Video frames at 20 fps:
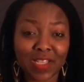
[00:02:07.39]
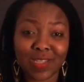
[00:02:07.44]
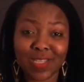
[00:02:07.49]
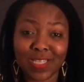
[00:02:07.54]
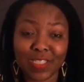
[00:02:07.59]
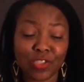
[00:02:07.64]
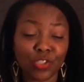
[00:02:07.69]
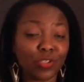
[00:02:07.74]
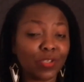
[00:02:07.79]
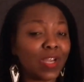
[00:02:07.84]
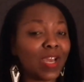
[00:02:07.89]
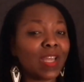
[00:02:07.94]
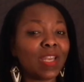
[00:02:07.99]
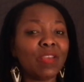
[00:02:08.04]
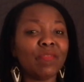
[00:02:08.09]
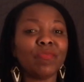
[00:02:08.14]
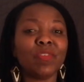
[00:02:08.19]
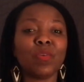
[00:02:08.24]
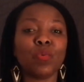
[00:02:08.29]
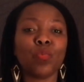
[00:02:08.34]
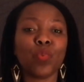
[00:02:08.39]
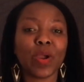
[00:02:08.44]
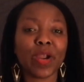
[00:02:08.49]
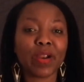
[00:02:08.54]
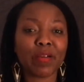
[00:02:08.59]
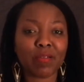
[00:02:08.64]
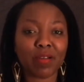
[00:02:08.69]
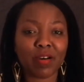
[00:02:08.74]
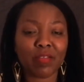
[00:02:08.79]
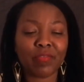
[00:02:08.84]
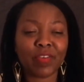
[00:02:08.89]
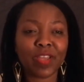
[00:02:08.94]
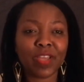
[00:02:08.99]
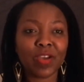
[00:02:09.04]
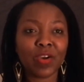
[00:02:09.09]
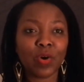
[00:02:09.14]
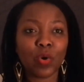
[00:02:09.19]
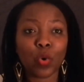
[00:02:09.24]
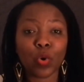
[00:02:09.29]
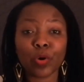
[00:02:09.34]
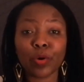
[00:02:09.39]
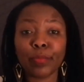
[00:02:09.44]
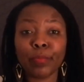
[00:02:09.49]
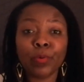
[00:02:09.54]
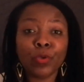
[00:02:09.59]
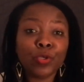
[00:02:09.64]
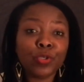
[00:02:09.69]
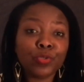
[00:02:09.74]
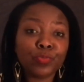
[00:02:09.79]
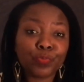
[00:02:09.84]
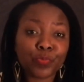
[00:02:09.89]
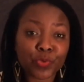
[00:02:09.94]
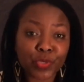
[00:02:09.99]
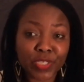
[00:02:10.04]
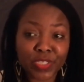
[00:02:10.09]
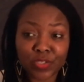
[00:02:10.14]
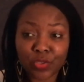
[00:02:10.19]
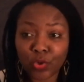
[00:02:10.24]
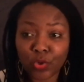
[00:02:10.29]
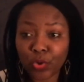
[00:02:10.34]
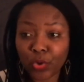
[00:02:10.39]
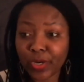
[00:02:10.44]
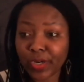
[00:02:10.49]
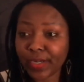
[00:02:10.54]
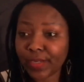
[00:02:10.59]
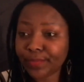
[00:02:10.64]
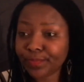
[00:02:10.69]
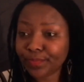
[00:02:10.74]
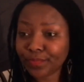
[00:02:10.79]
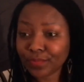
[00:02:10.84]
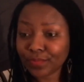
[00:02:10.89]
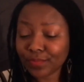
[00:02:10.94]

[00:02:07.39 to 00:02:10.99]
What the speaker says: that you're not even aware of, or a blueprint, or